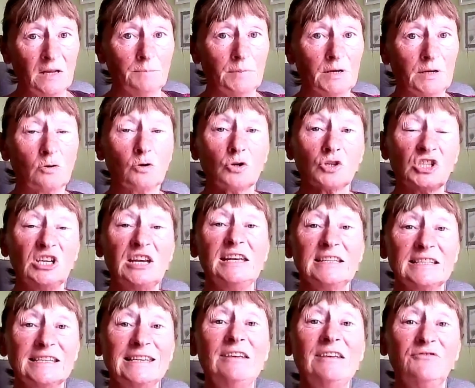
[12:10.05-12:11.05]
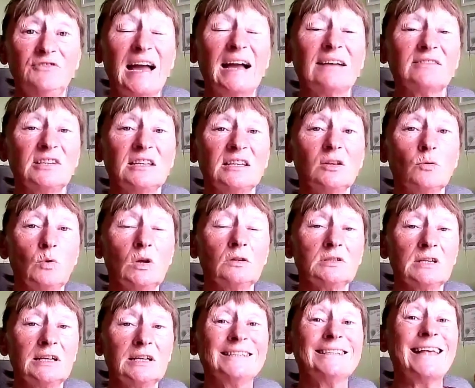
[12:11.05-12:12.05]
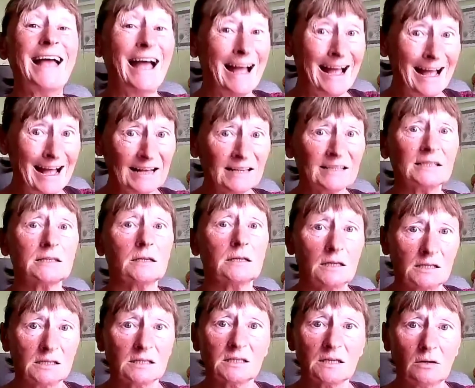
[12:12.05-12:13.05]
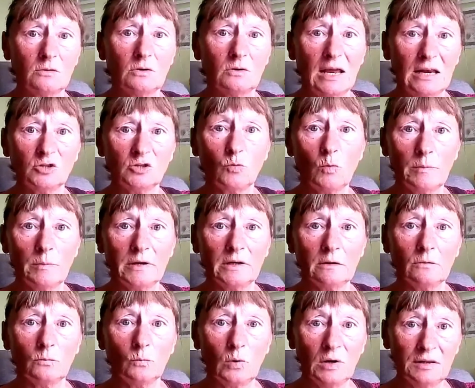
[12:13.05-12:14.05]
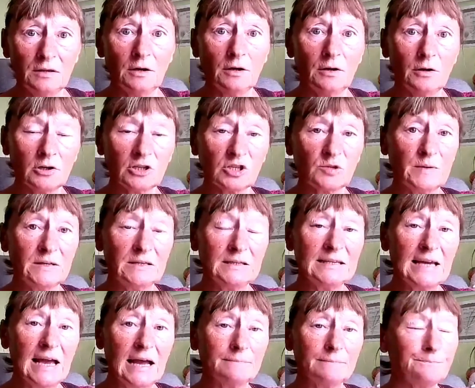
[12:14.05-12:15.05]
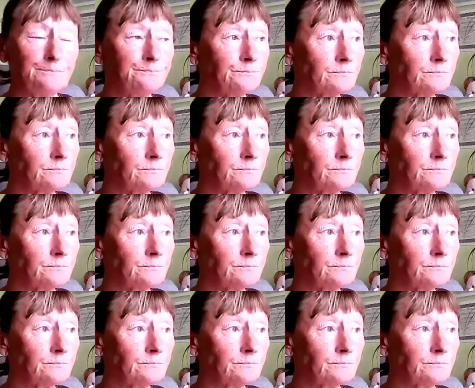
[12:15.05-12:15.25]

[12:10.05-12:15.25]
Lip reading: But of course, she has lived out in the wilderness as a Stone Age woman with her husband, Dan.